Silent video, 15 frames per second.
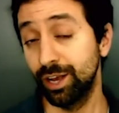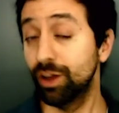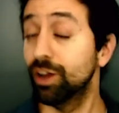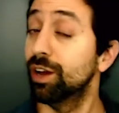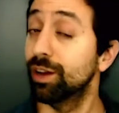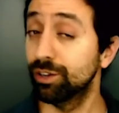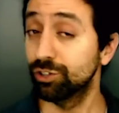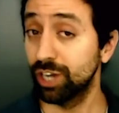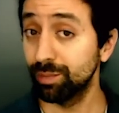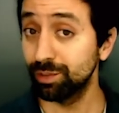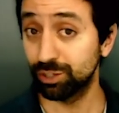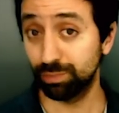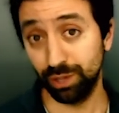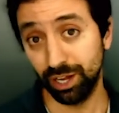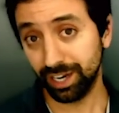Shameless
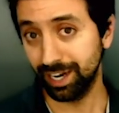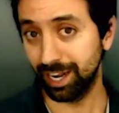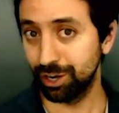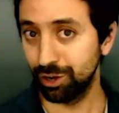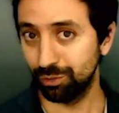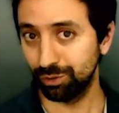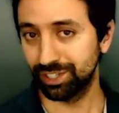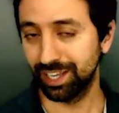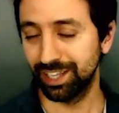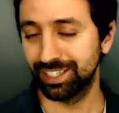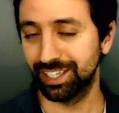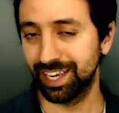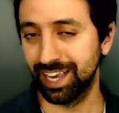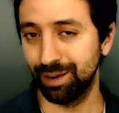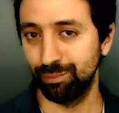plug, and I know we'll say this
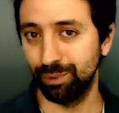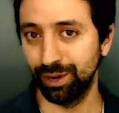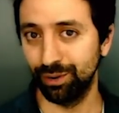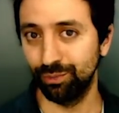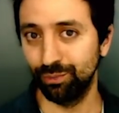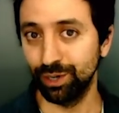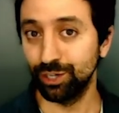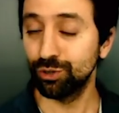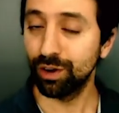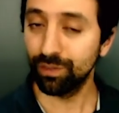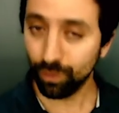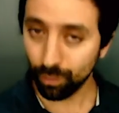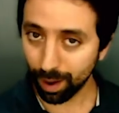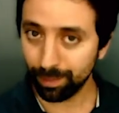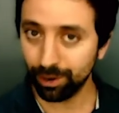again, but we do have a
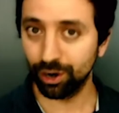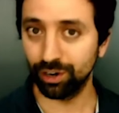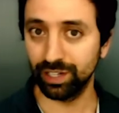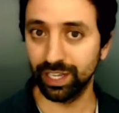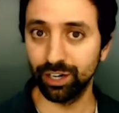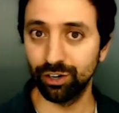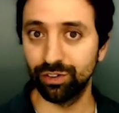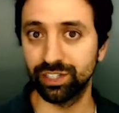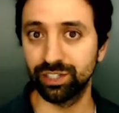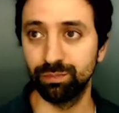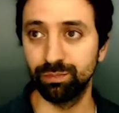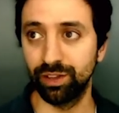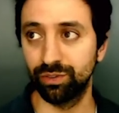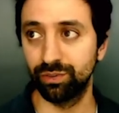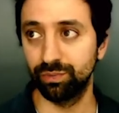webinar later this
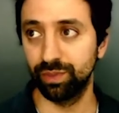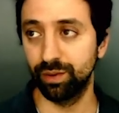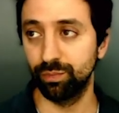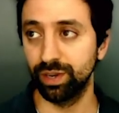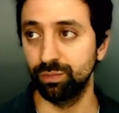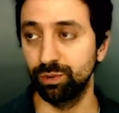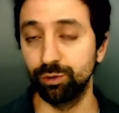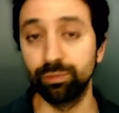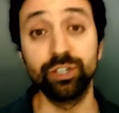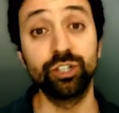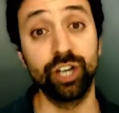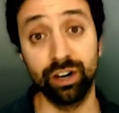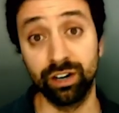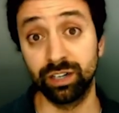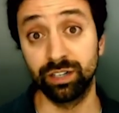month that we will be
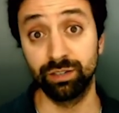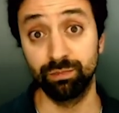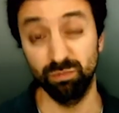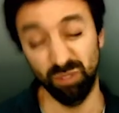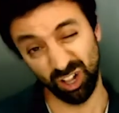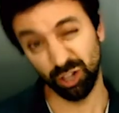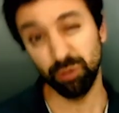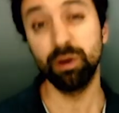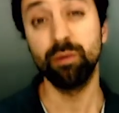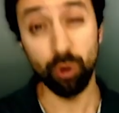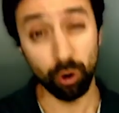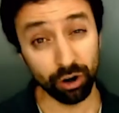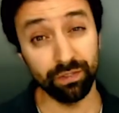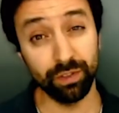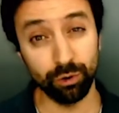sharing a little bit more
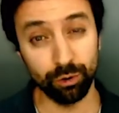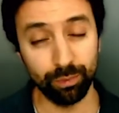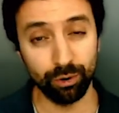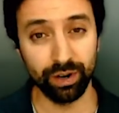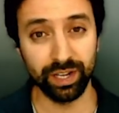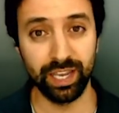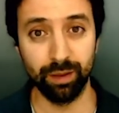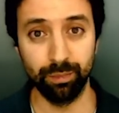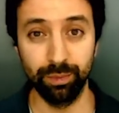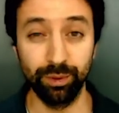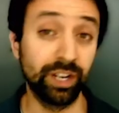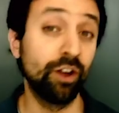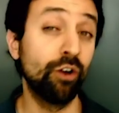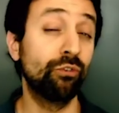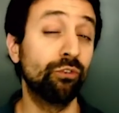of the reporting
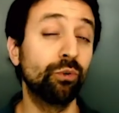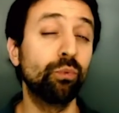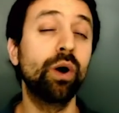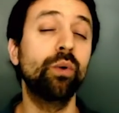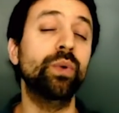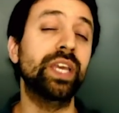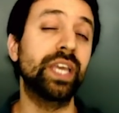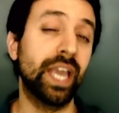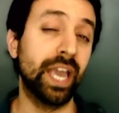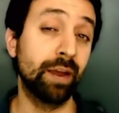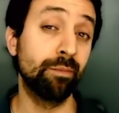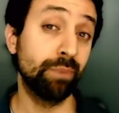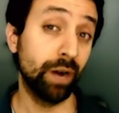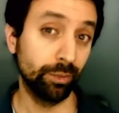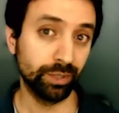capability for what we can
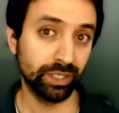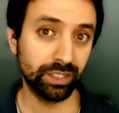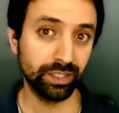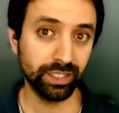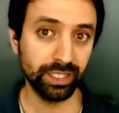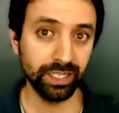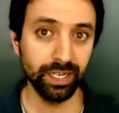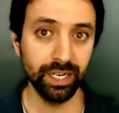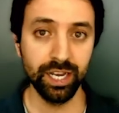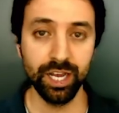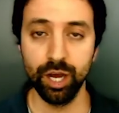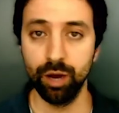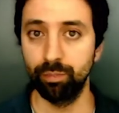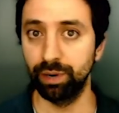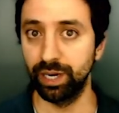publicly,
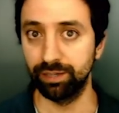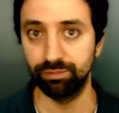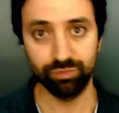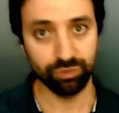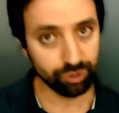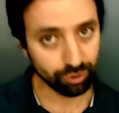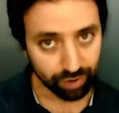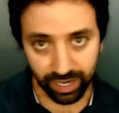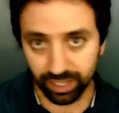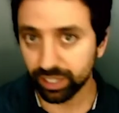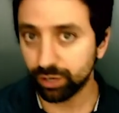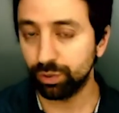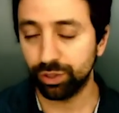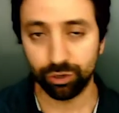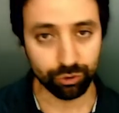but directly
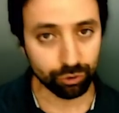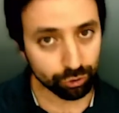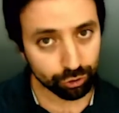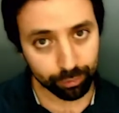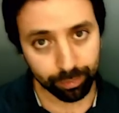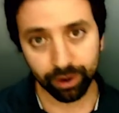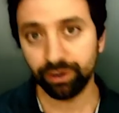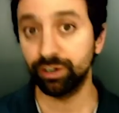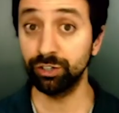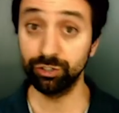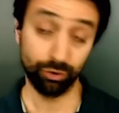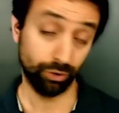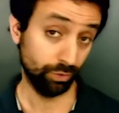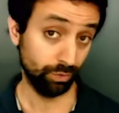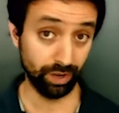with your Google partners,
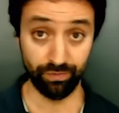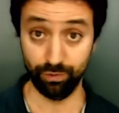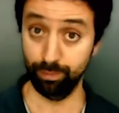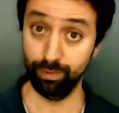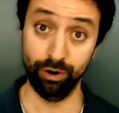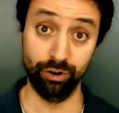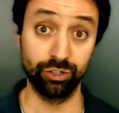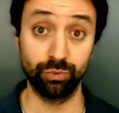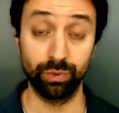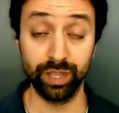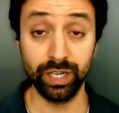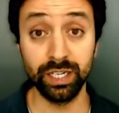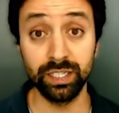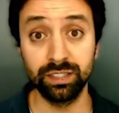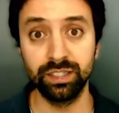or if you're partners with
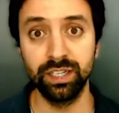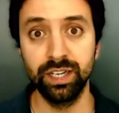us,